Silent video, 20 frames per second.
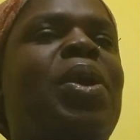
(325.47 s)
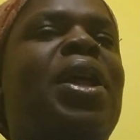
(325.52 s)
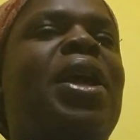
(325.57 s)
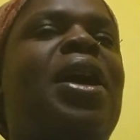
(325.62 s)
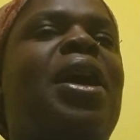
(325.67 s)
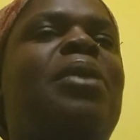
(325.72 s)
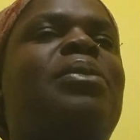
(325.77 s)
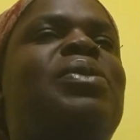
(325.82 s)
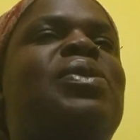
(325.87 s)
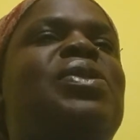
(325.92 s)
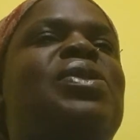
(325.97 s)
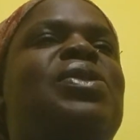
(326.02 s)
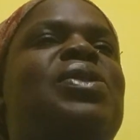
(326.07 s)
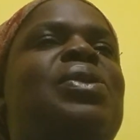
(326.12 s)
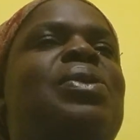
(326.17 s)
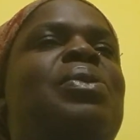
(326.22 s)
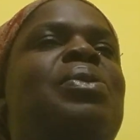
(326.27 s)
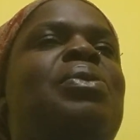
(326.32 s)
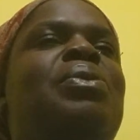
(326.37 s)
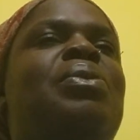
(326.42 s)
when it comes
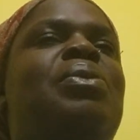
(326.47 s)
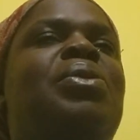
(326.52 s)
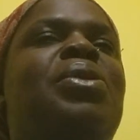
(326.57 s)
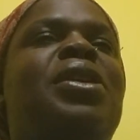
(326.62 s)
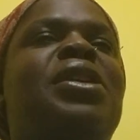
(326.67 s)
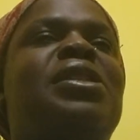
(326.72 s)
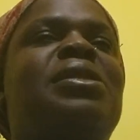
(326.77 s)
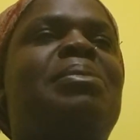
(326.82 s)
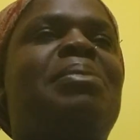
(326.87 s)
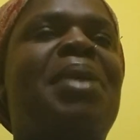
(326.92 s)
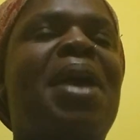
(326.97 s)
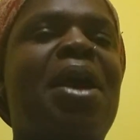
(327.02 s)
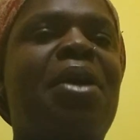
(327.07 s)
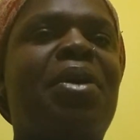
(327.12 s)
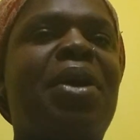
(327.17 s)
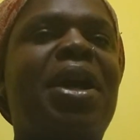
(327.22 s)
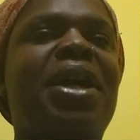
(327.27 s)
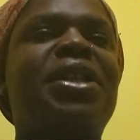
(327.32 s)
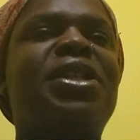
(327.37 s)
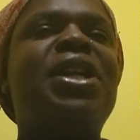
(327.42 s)
to this
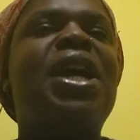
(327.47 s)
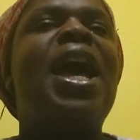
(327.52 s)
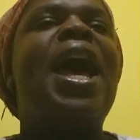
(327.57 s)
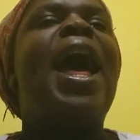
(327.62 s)
marriage,